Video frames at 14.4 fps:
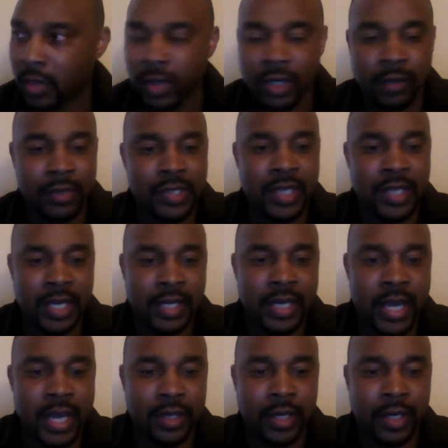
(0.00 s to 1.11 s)
we're going to be seeing
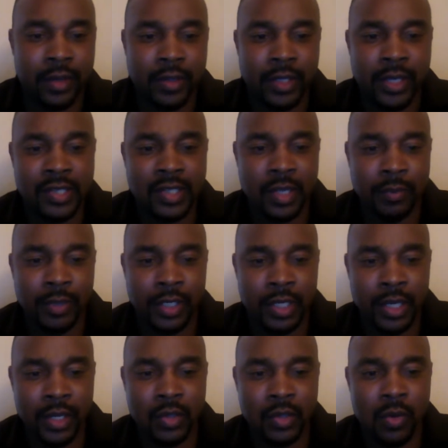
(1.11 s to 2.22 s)
that here in the next couple of
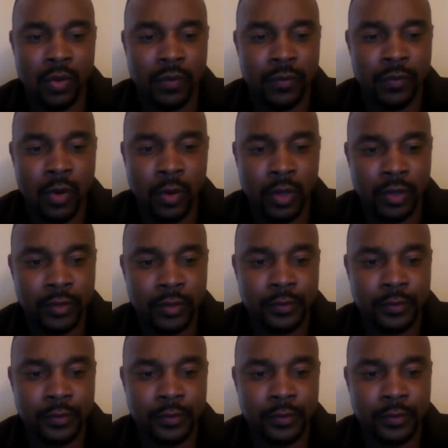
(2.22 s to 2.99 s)
years going forward.